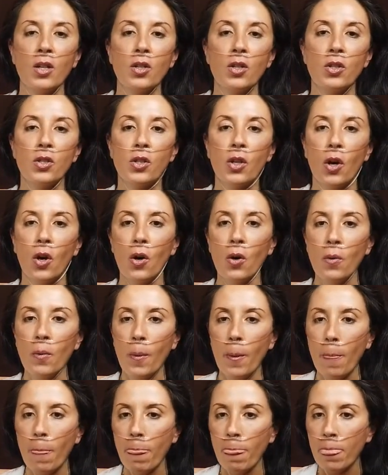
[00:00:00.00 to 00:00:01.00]
So
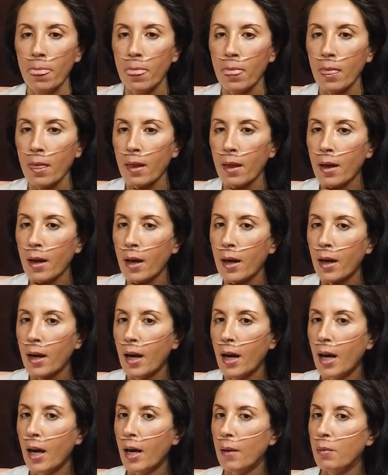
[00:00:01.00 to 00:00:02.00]

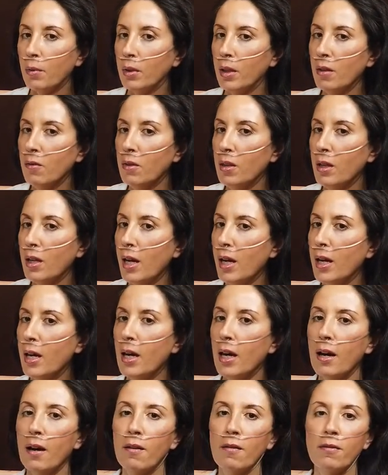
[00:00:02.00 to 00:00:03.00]
I believe that I
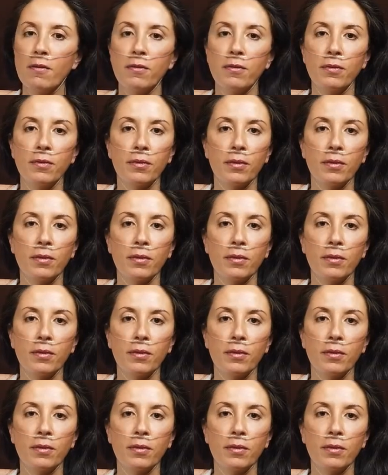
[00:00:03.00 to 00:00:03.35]
have